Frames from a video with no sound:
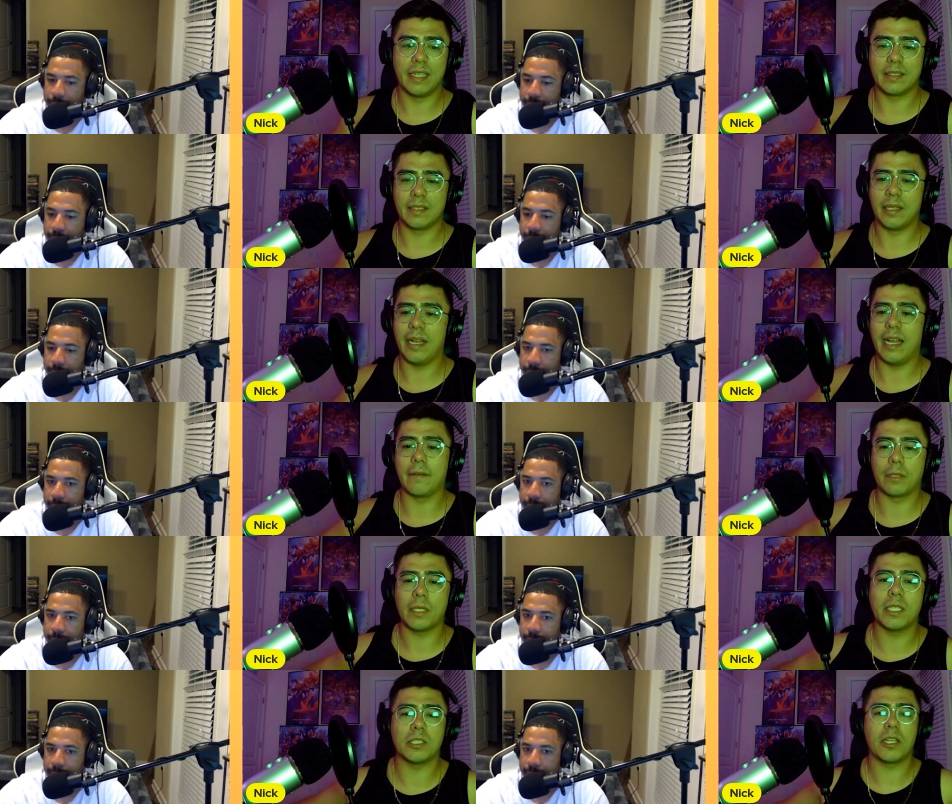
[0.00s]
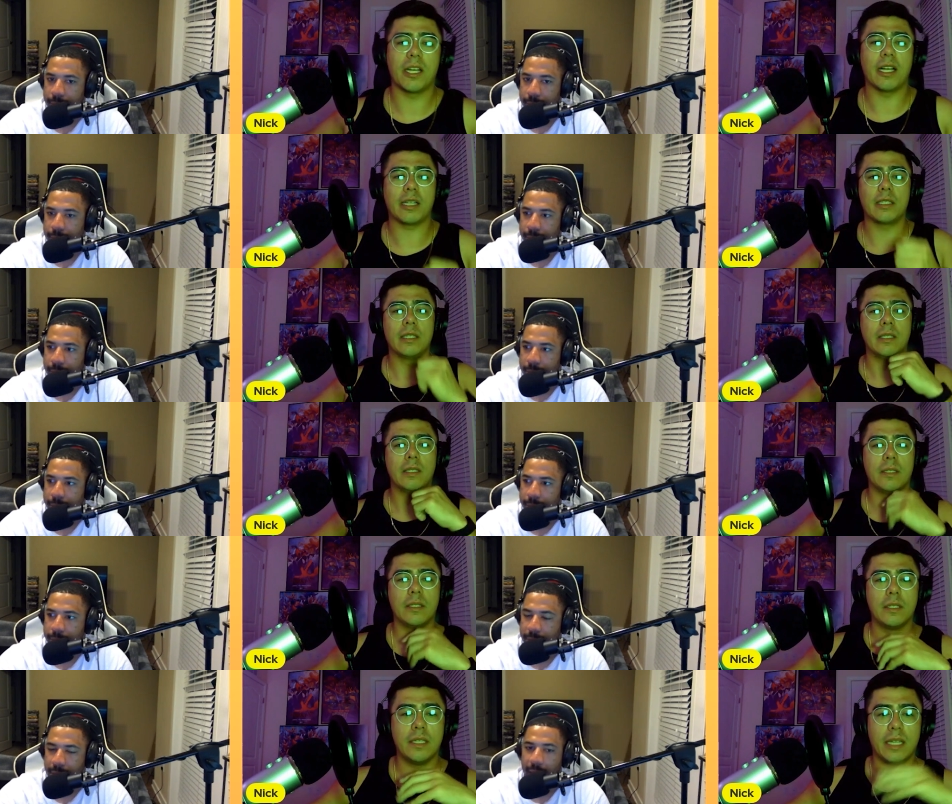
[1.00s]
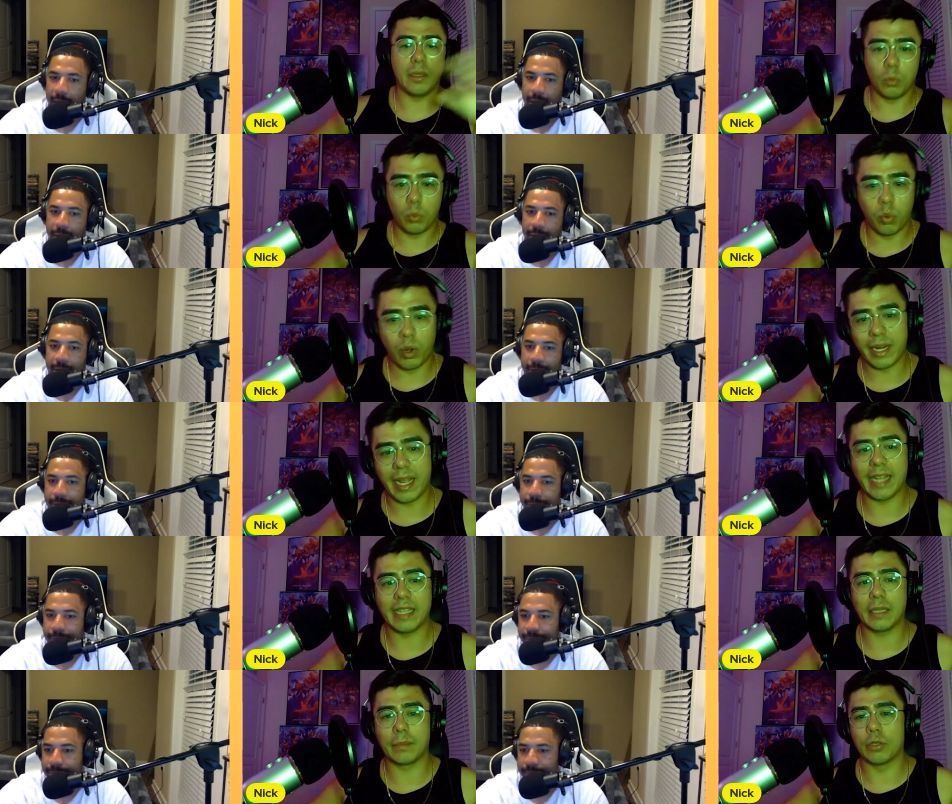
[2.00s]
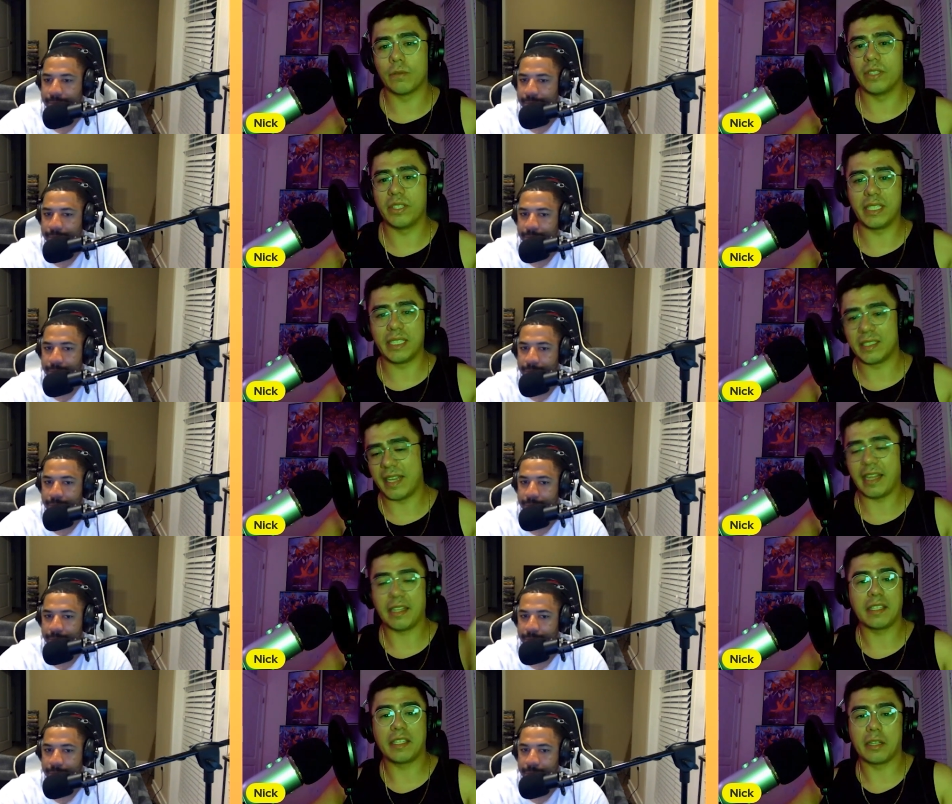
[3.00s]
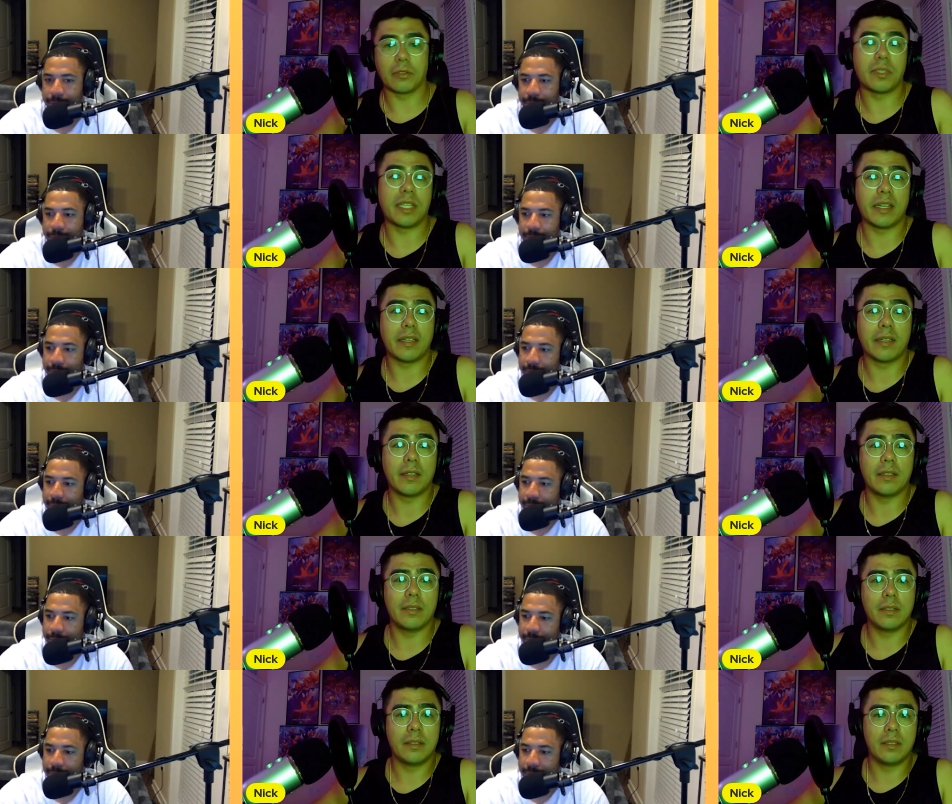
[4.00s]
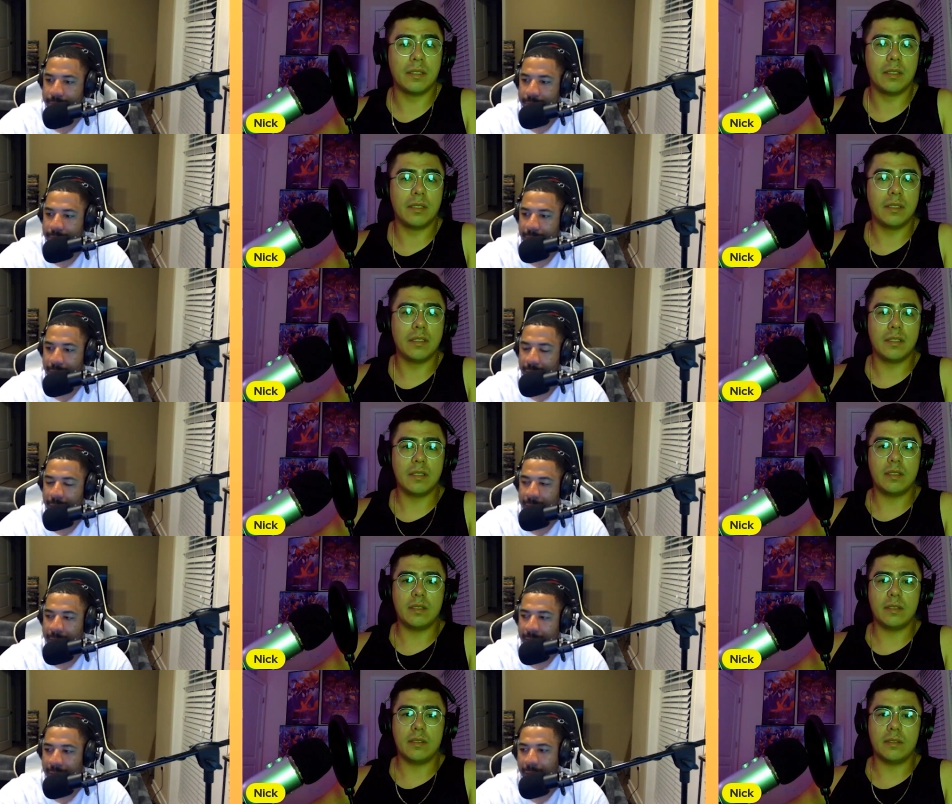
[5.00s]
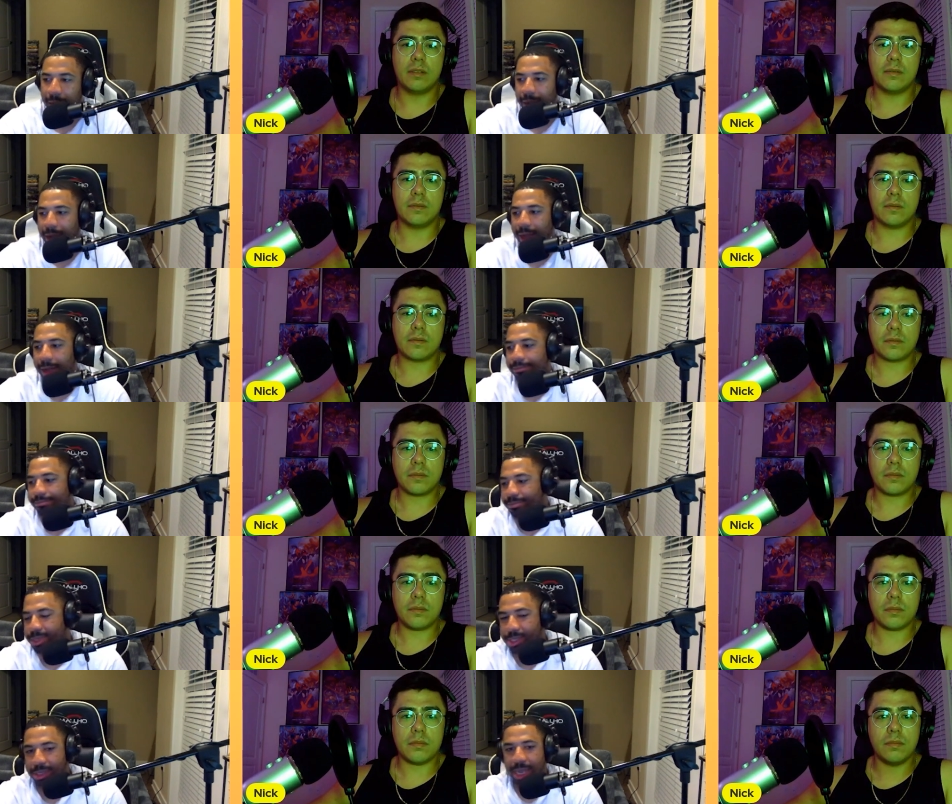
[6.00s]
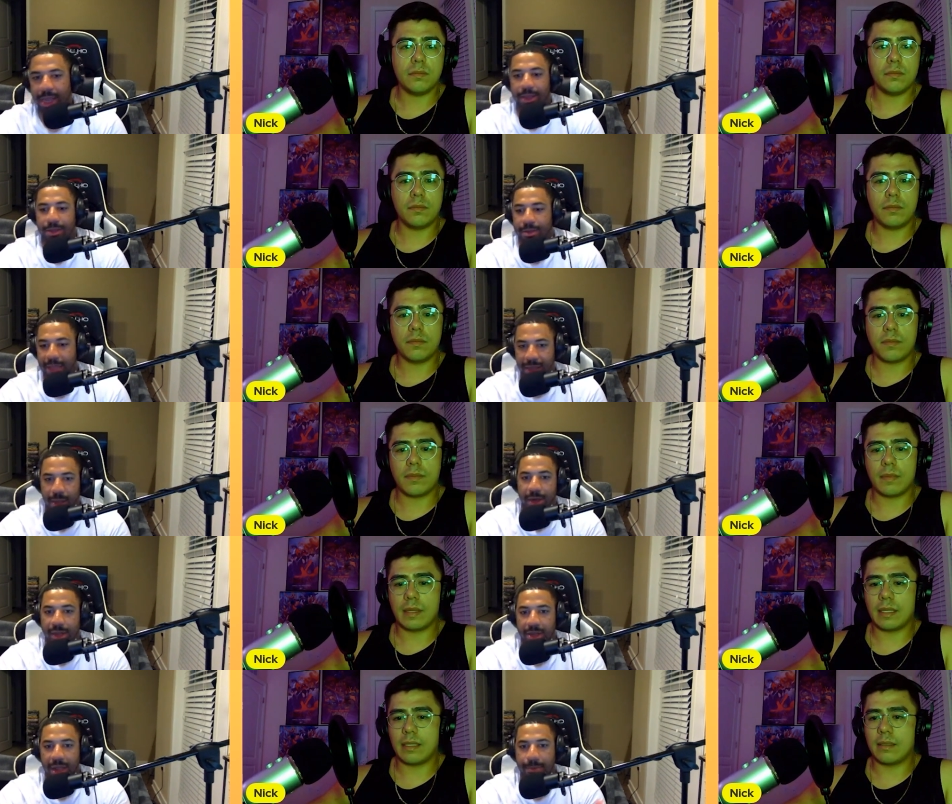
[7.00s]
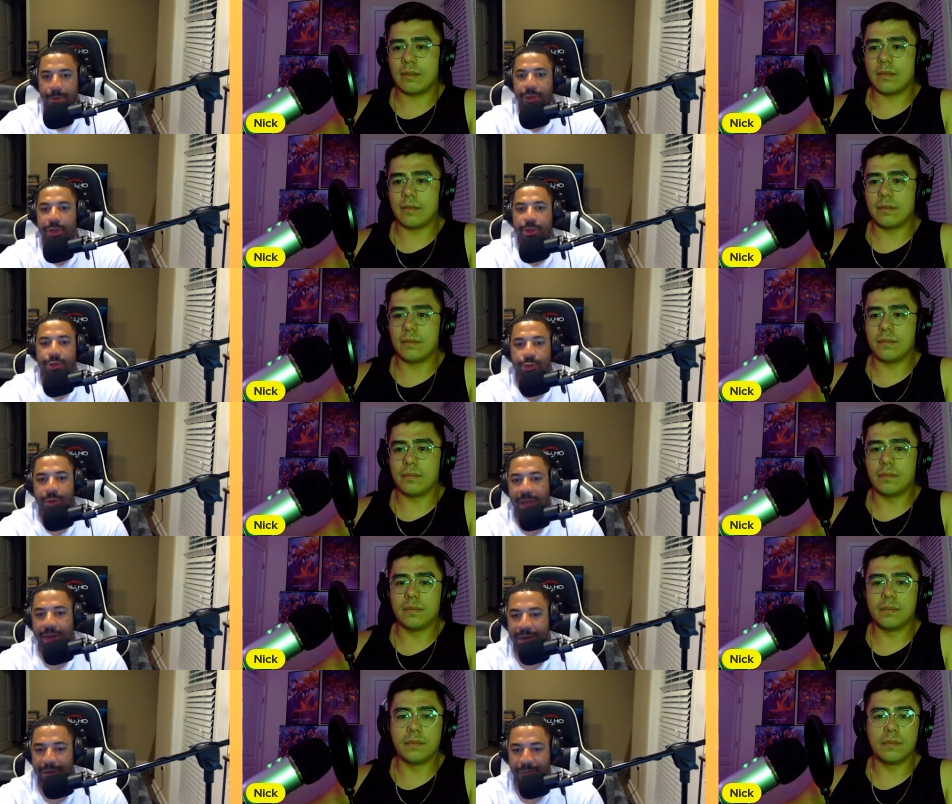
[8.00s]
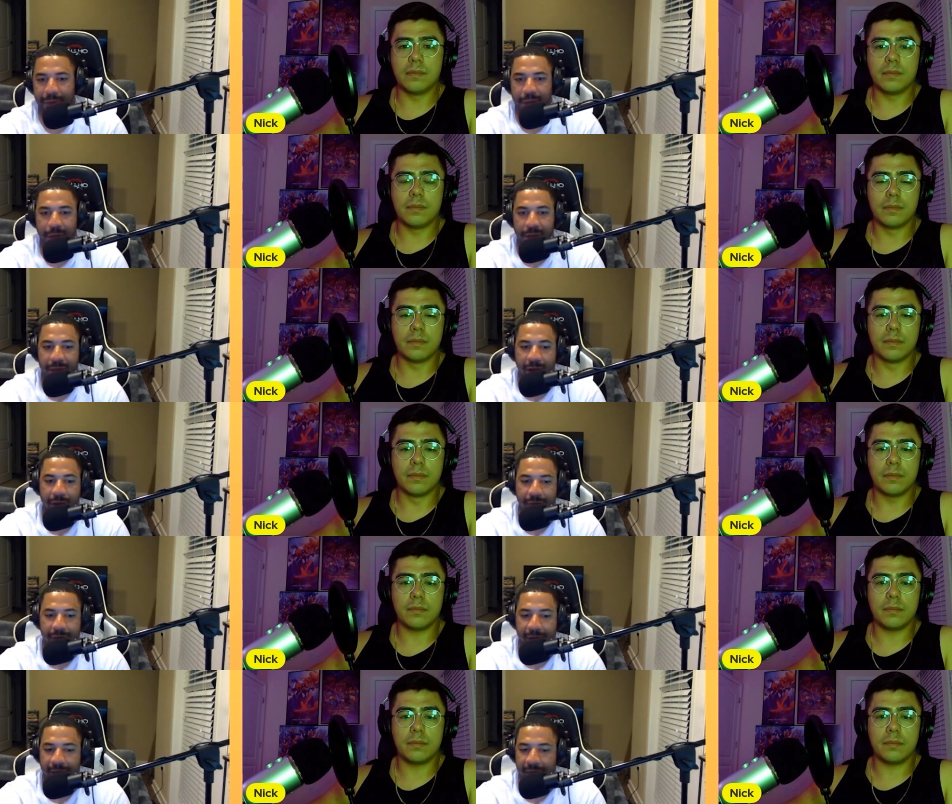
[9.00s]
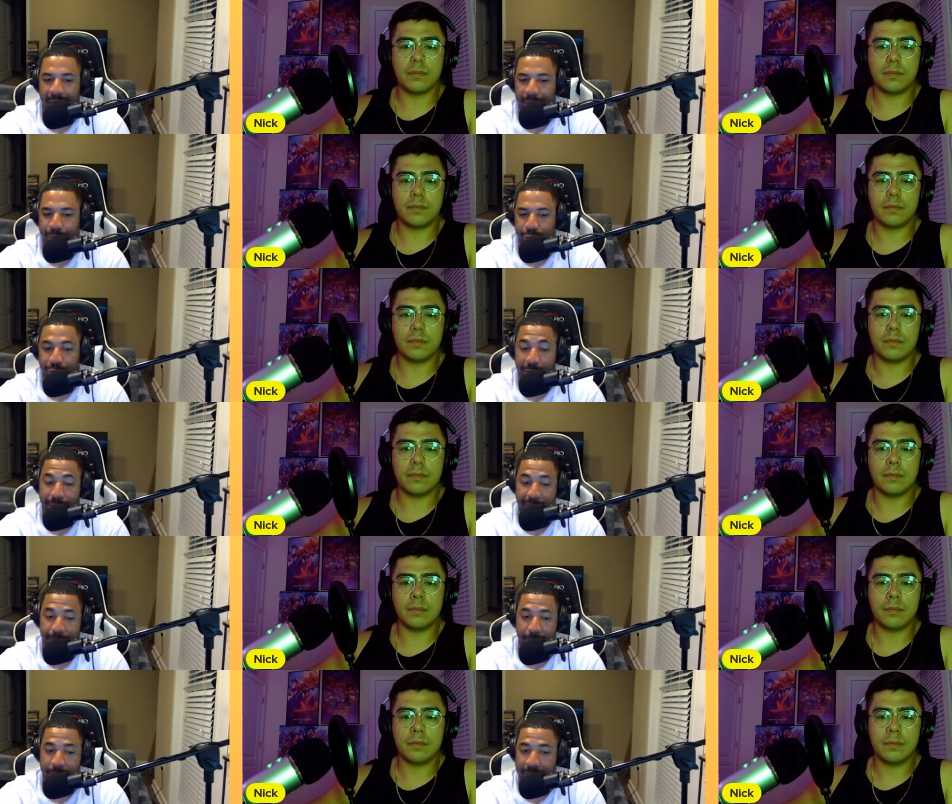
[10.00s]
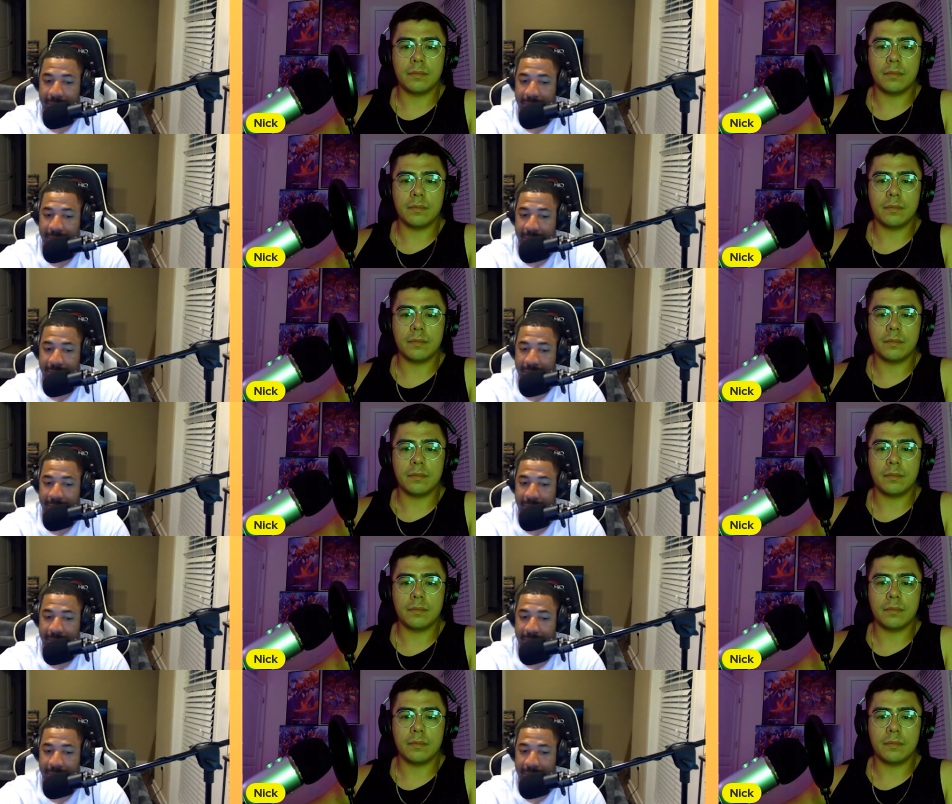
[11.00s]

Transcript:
Speaker 1: as uh, Alfred Hitchcock. Yeah, and one had the approval of the estate, and the other didn't.
Speaker 2: Yeah. Um. So yeah, that's a good example there. The two kind of differences there of how they kind of portray people.